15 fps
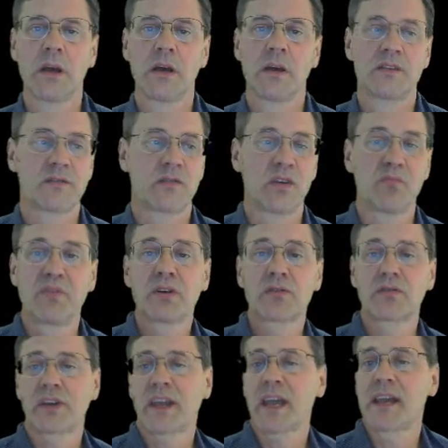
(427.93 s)
So the
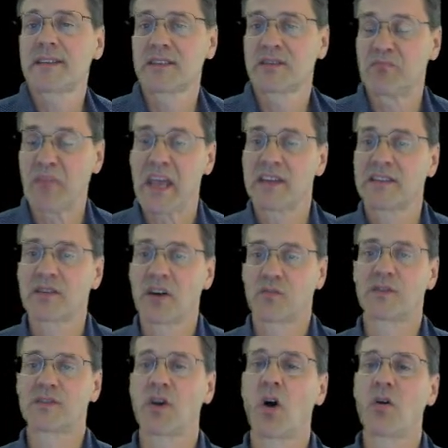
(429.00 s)
empirical case is based on
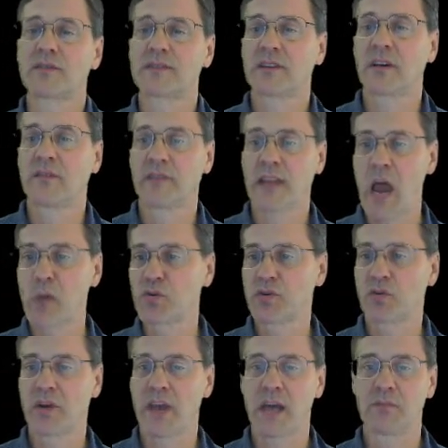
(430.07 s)
results of
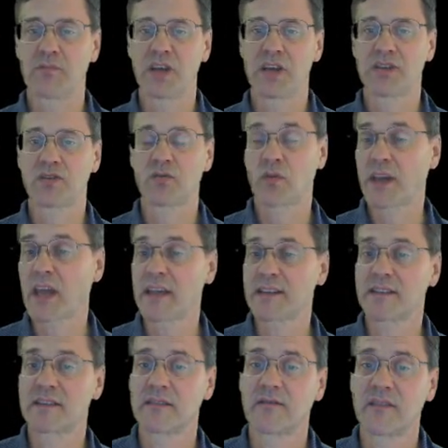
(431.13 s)
laboratory adaptation or
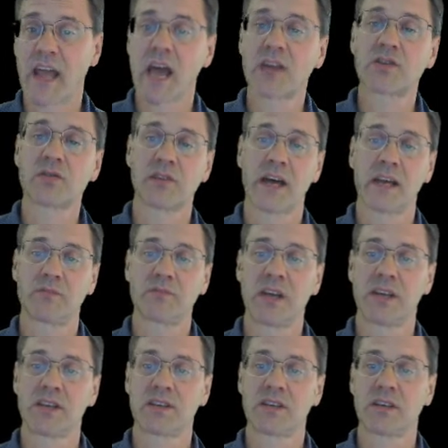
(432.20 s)
cases of natural
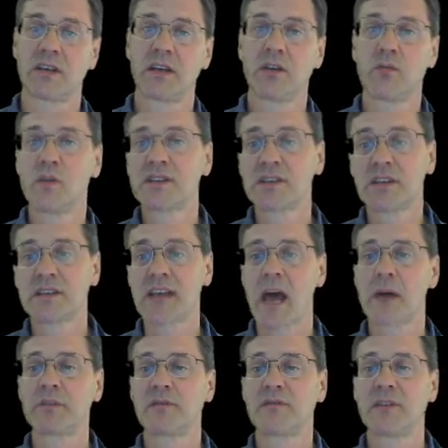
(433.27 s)
adaptation in which an
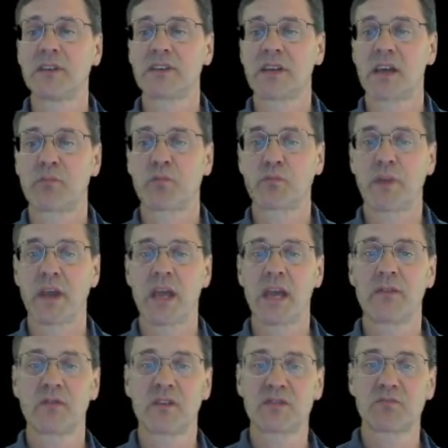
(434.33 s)
adaptive phenotype or
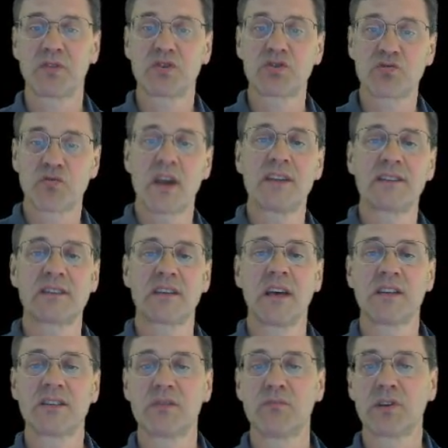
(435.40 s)
behavior has been traced
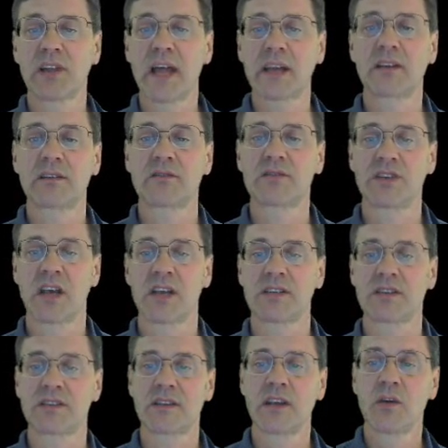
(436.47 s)
to molecular
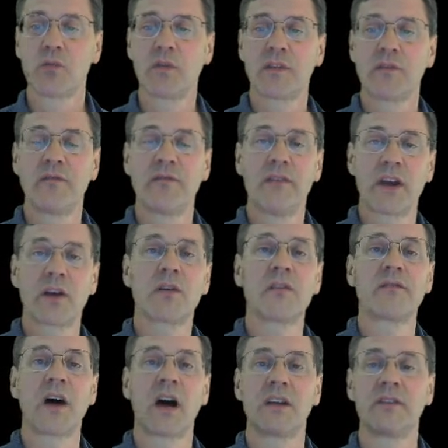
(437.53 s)
changes with
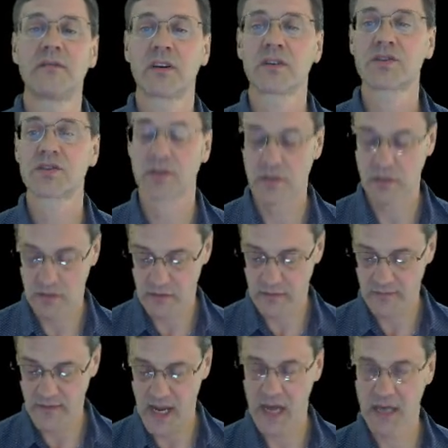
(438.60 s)
verified functional
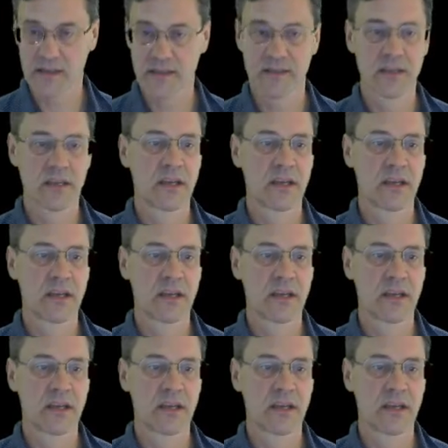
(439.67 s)
effects.